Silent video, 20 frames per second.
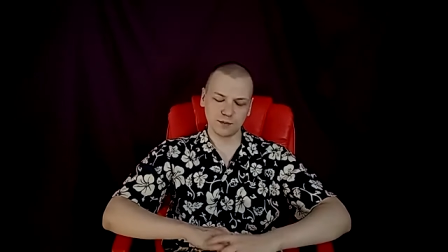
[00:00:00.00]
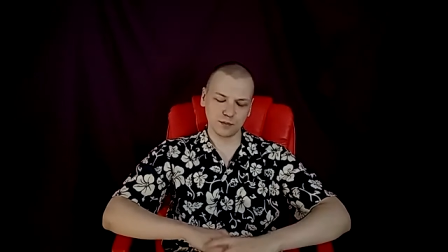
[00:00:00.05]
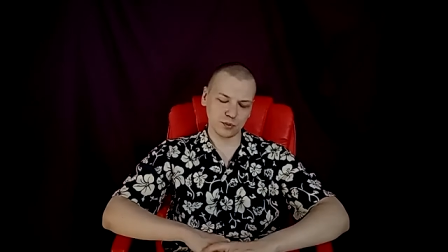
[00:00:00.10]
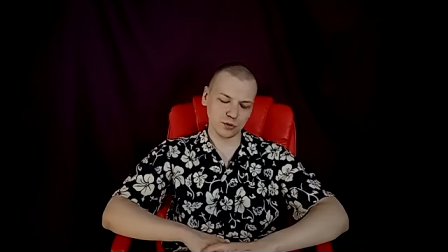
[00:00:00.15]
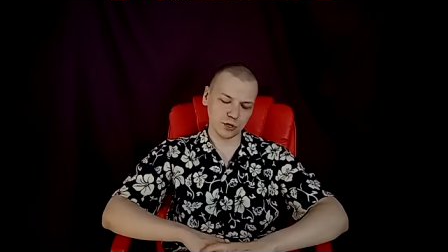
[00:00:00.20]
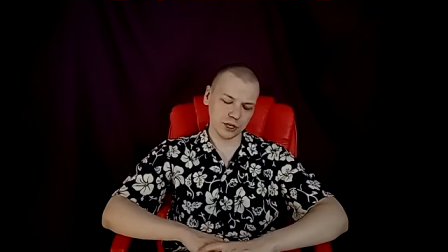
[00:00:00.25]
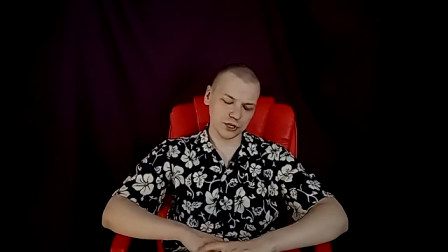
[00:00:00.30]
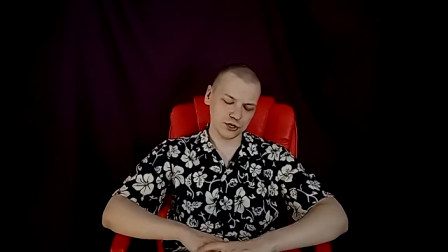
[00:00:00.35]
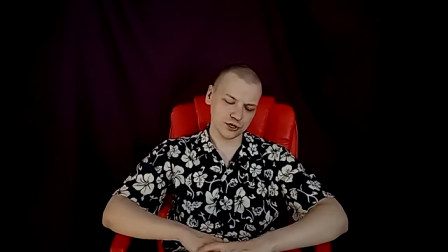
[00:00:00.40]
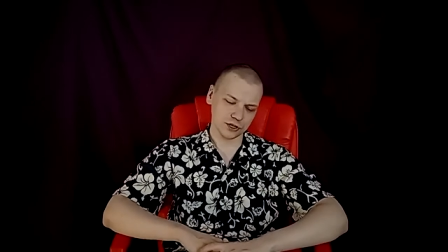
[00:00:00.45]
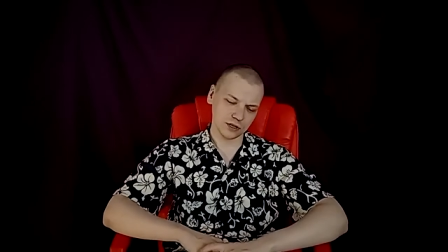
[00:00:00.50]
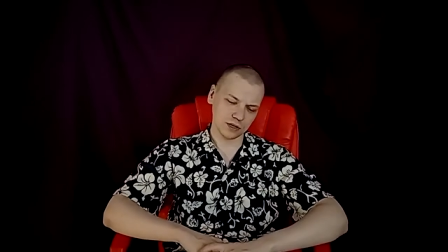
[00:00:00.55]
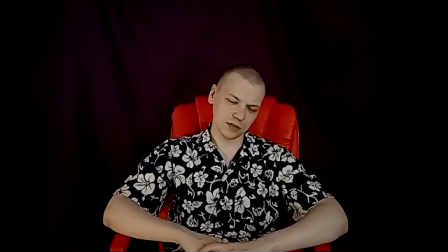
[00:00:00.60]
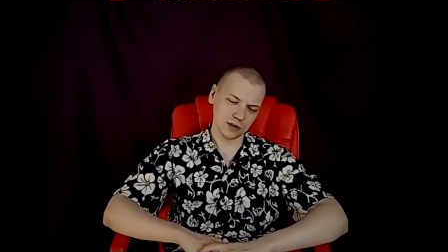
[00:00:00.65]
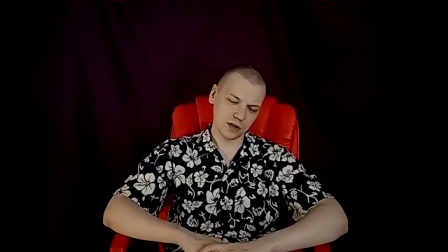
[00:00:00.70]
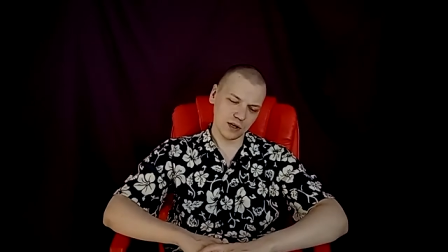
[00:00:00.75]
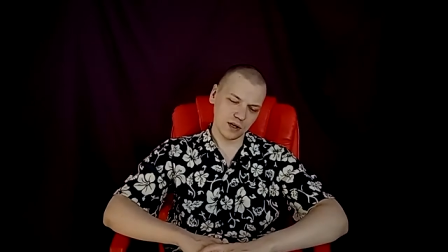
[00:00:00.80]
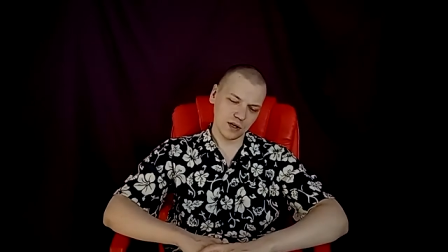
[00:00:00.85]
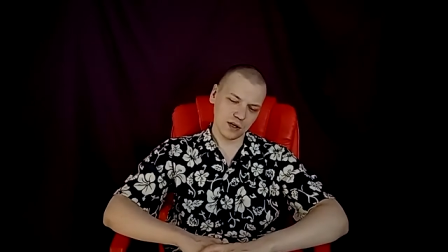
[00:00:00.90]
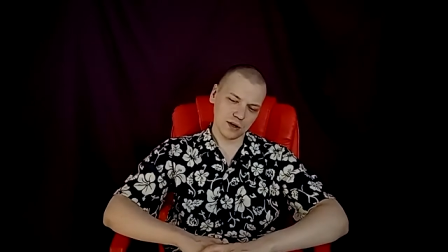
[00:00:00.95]

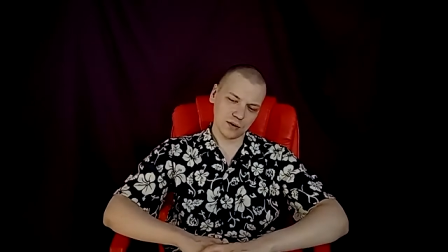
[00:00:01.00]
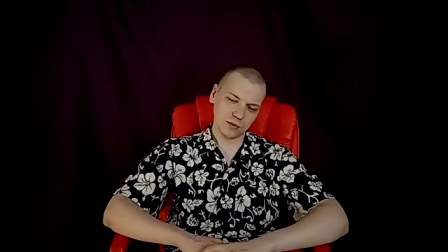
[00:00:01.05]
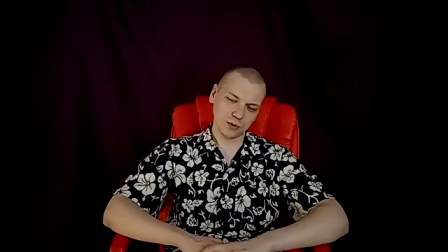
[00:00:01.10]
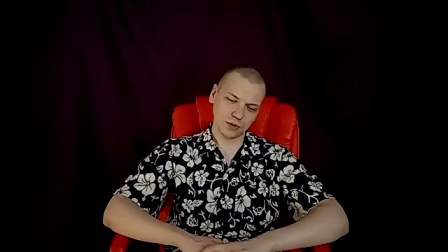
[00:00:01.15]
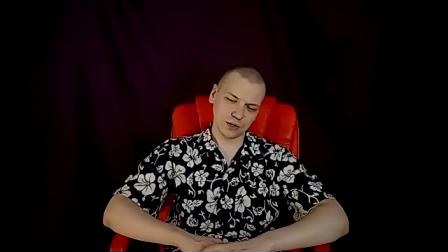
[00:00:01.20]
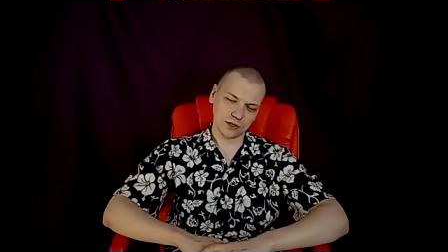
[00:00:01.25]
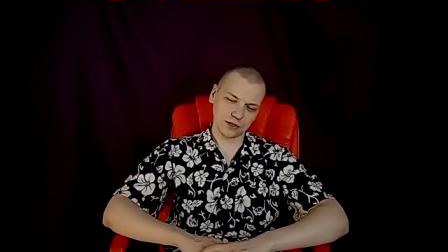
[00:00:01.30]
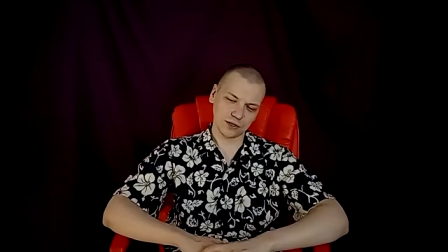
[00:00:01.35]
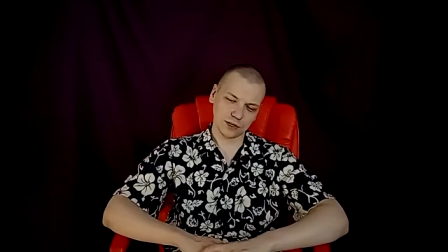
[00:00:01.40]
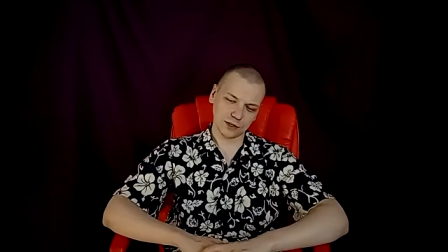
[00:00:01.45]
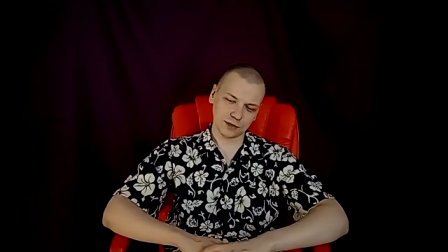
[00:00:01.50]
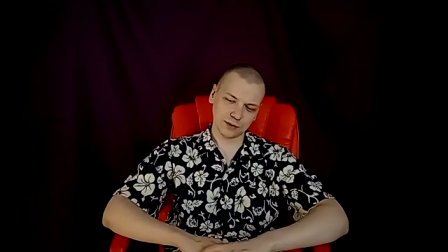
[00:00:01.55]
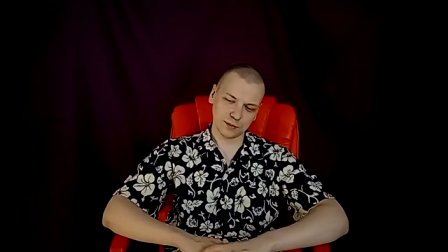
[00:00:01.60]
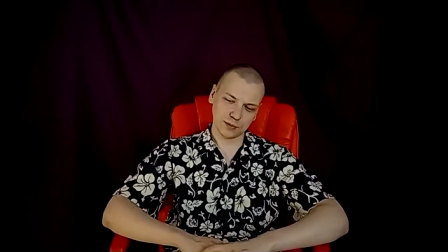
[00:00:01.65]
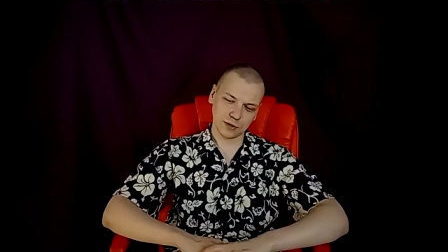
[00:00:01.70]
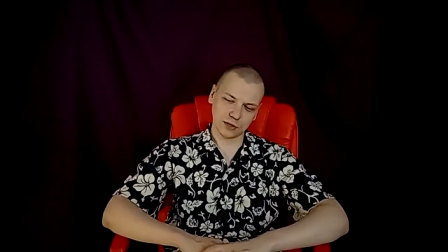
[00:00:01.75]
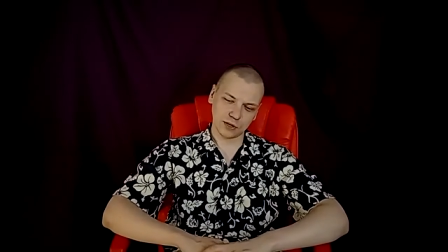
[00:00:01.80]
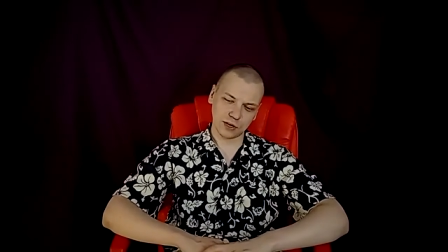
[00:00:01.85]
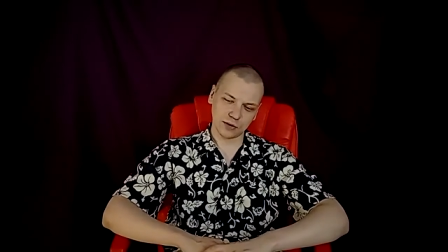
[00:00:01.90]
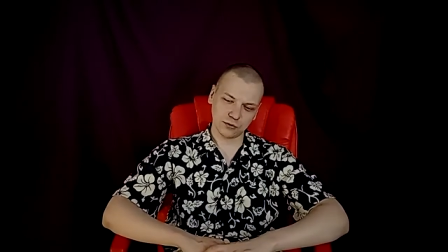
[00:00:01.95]
Impression, where I talked
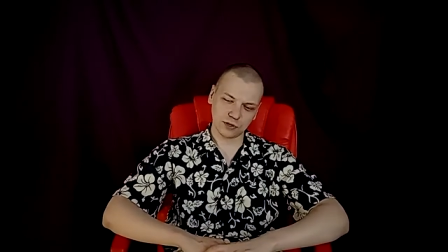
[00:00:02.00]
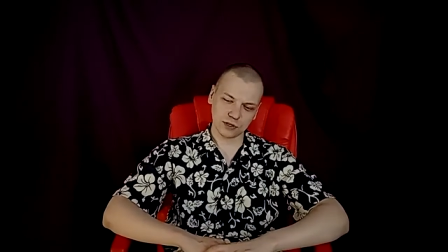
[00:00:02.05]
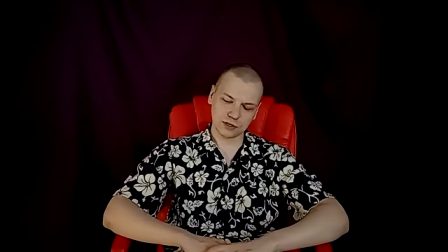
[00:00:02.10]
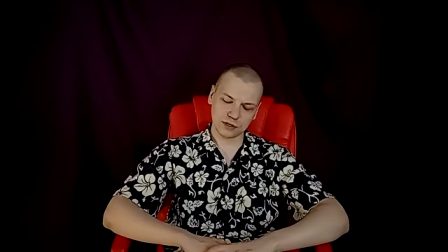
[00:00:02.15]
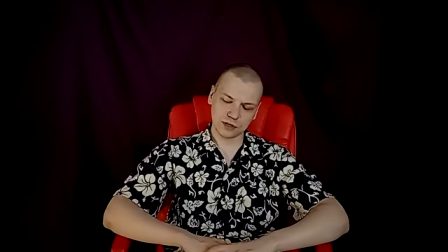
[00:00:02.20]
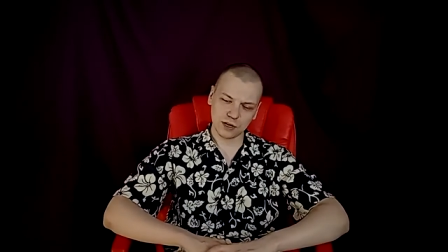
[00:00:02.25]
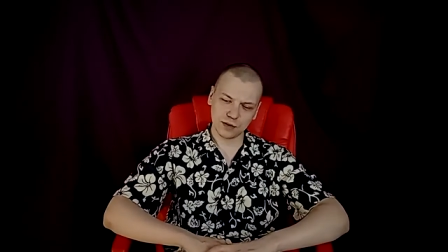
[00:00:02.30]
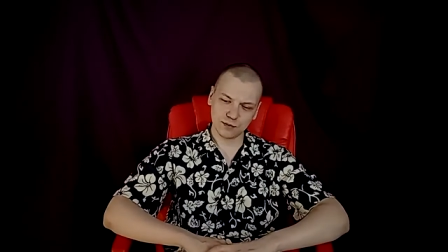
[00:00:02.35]
about how this